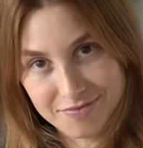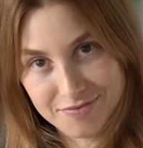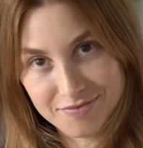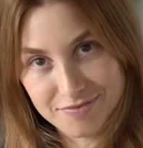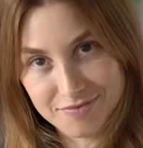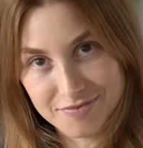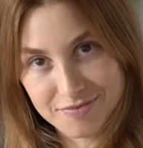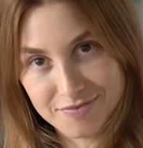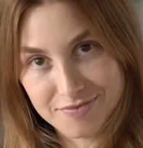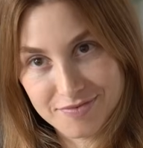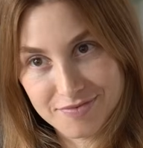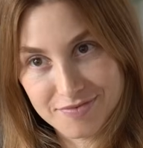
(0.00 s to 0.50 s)

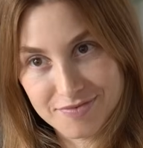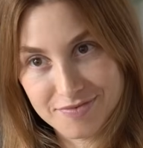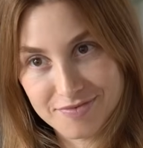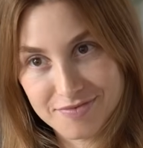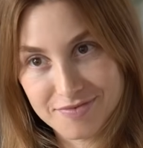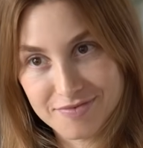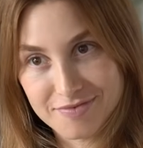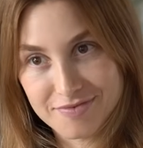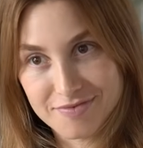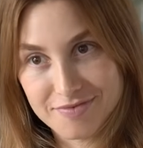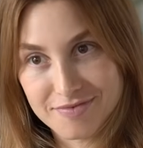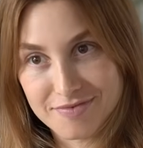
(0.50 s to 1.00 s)

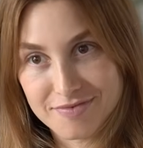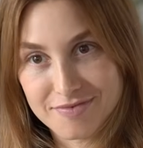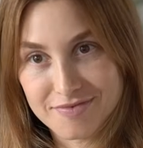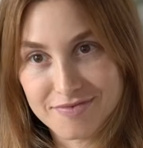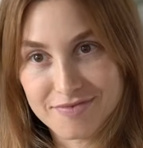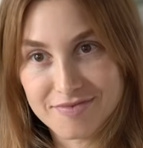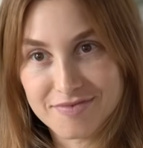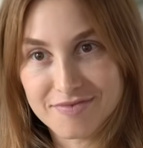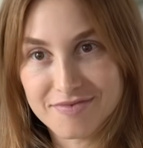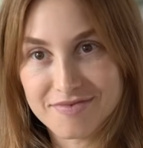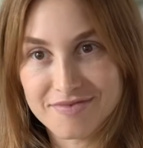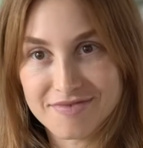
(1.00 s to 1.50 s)

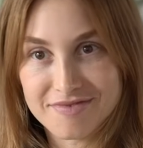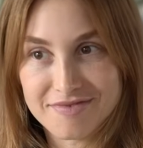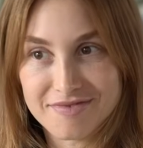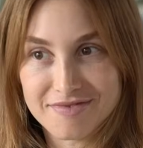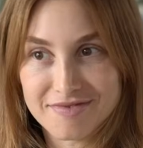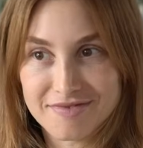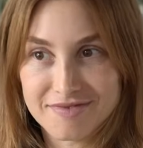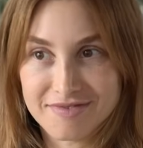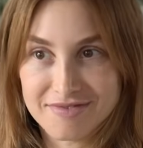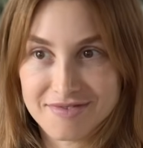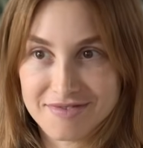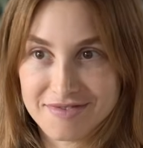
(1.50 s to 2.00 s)

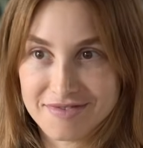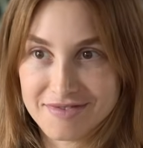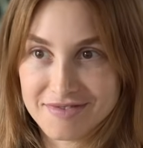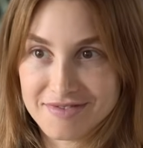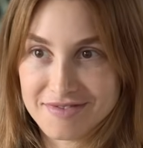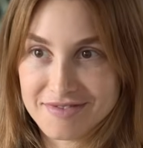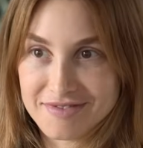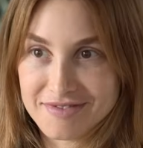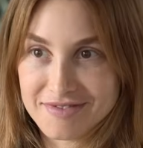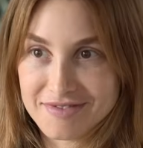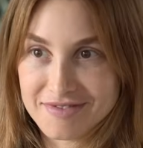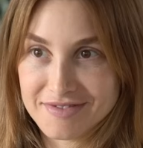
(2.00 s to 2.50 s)

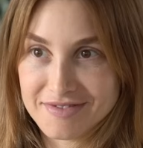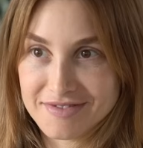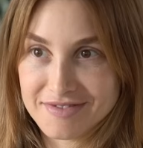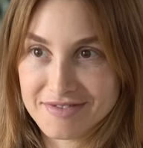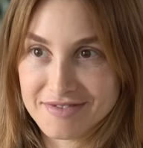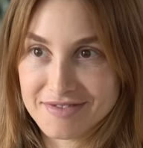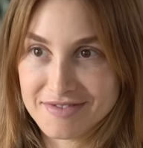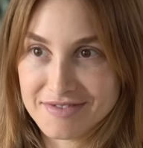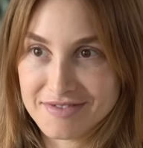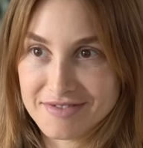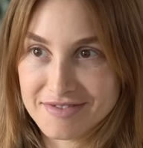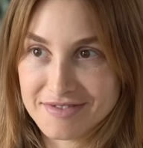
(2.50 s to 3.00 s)

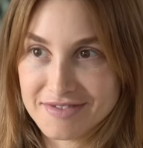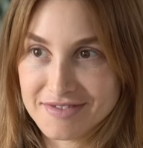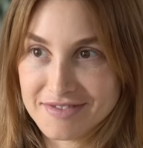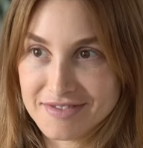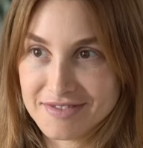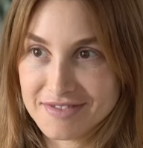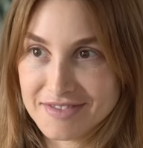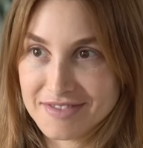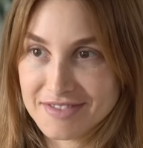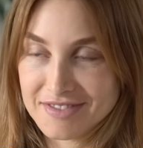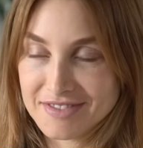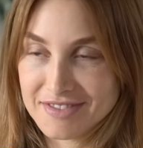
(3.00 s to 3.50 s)

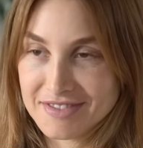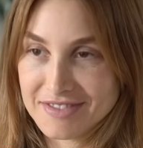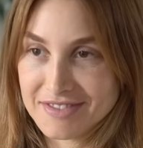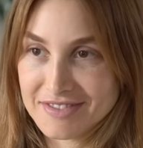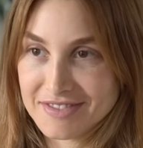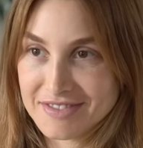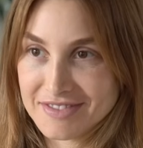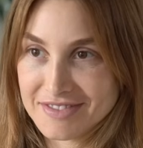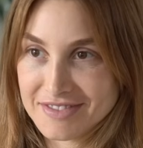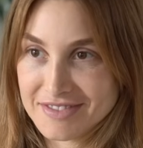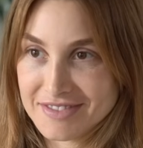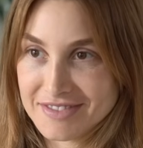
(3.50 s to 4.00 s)

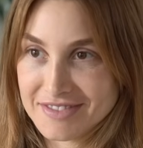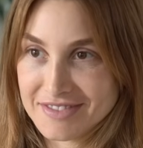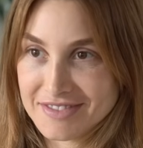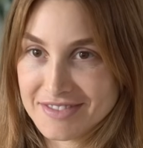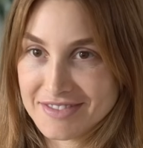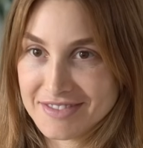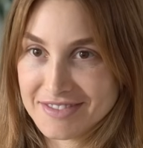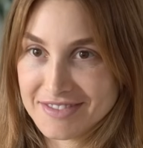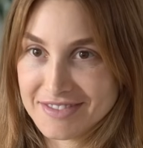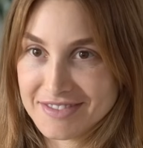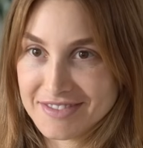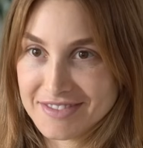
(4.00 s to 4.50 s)

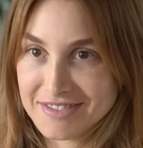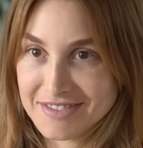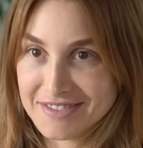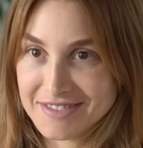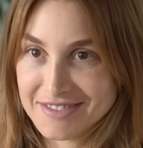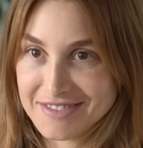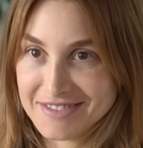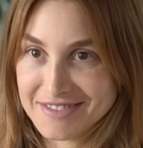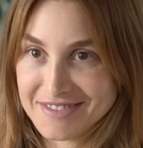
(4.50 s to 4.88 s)
(not speaking)